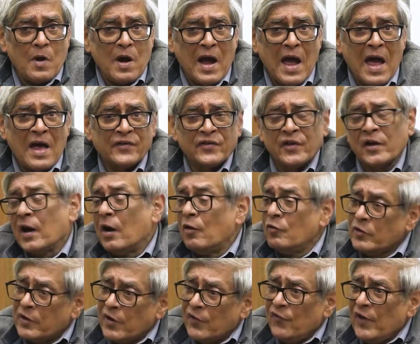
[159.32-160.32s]
as a
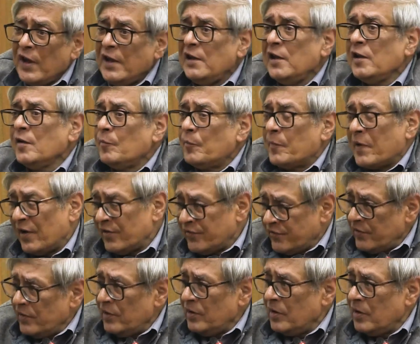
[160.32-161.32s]
countervailing
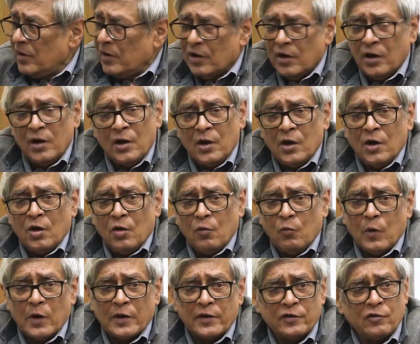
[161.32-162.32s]
pressure,
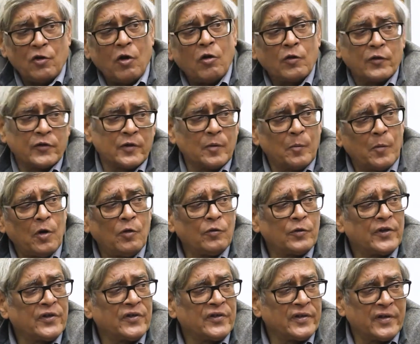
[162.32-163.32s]
one talks
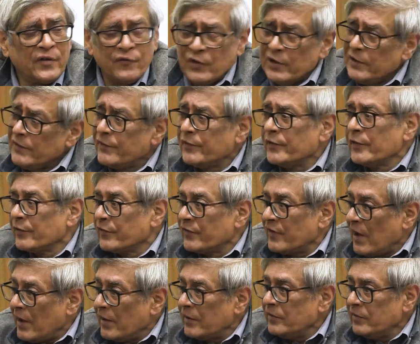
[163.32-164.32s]
about civil
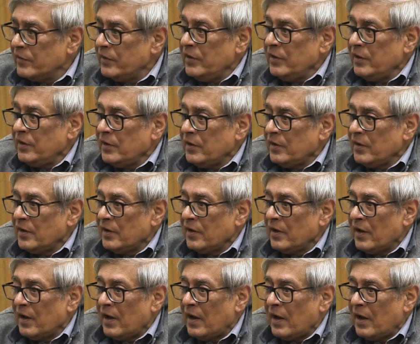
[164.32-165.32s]
society
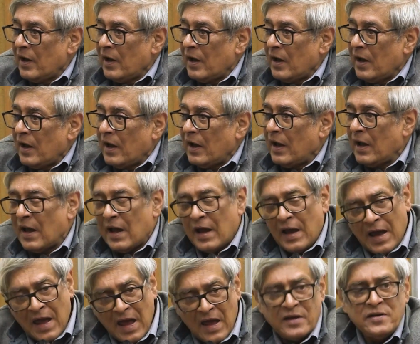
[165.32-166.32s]

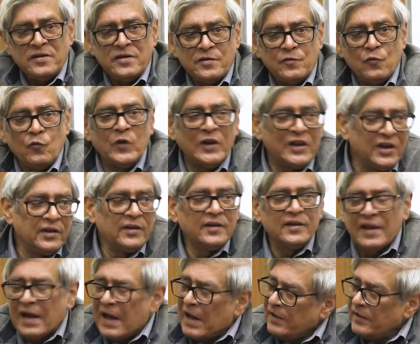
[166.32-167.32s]
and
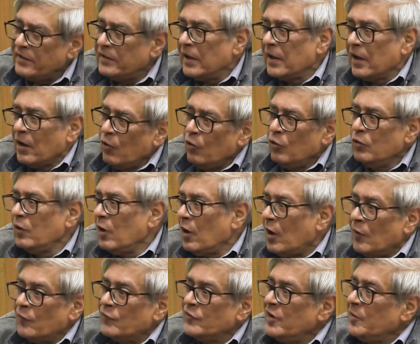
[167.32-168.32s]
within that, the role
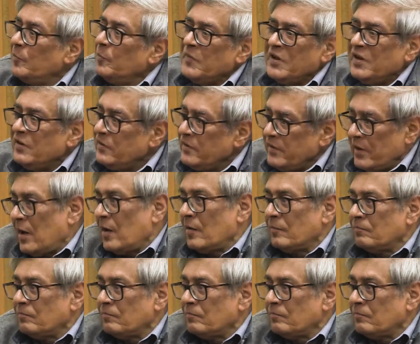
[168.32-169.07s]
of the media.